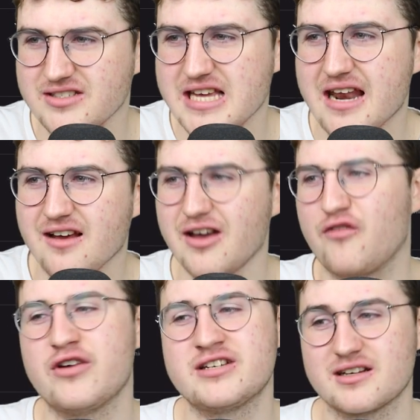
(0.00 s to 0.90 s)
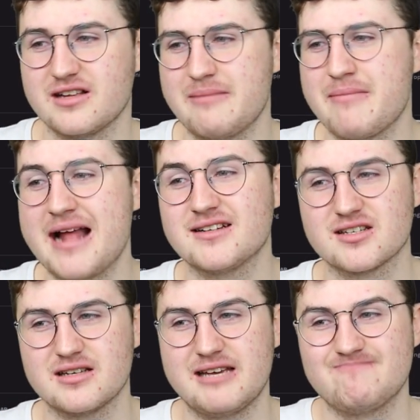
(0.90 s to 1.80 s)
it technically, physically,
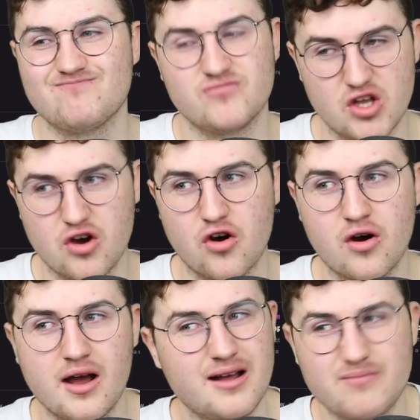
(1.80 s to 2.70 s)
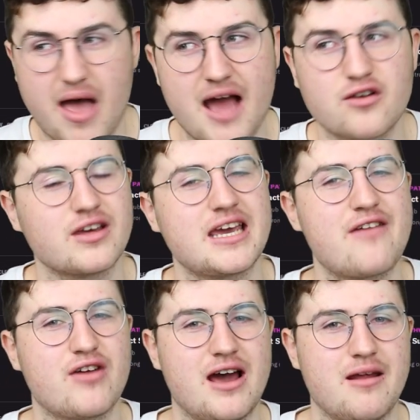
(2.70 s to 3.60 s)
mentally, no. I don't think he
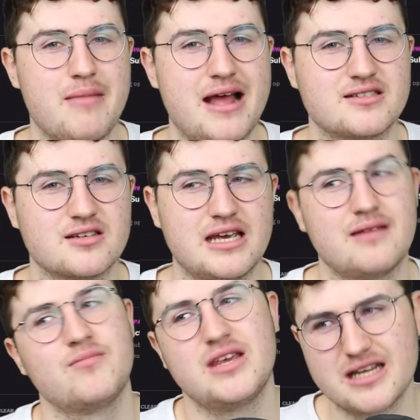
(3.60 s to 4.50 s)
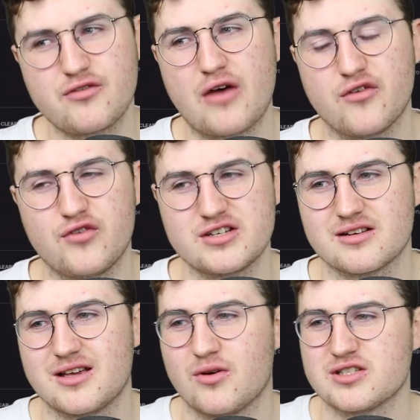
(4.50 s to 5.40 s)
ever had it mentally. He did have it
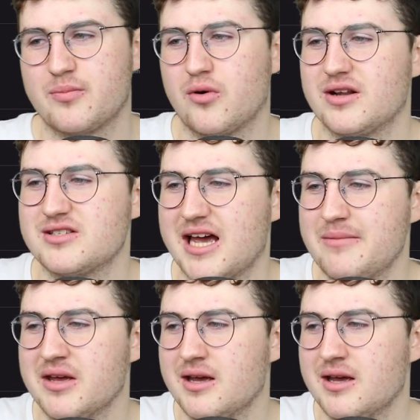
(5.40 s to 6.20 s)
physically once upon a time.